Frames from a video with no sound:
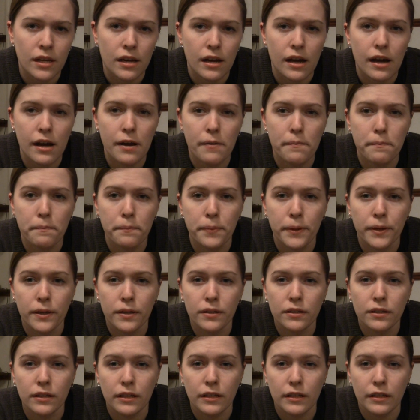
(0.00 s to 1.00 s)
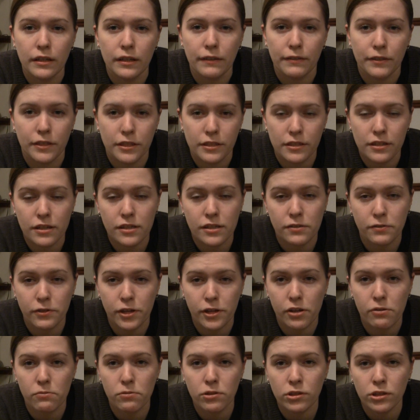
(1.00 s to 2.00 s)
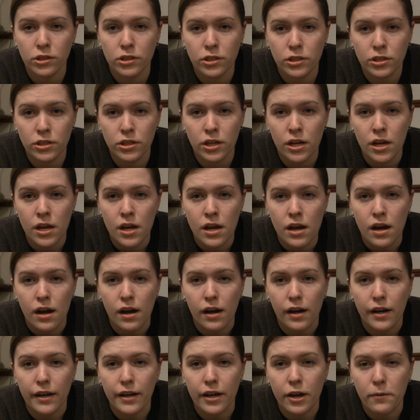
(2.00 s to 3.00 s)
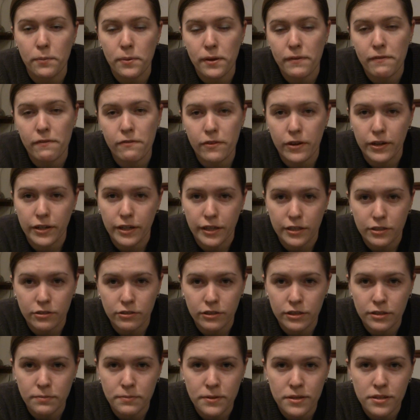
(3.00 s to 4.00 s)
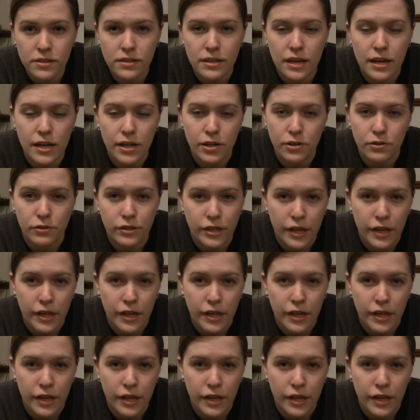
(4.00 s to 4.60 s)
that. But if this is the last video you watch, I hope you have a very nice Christmas and a New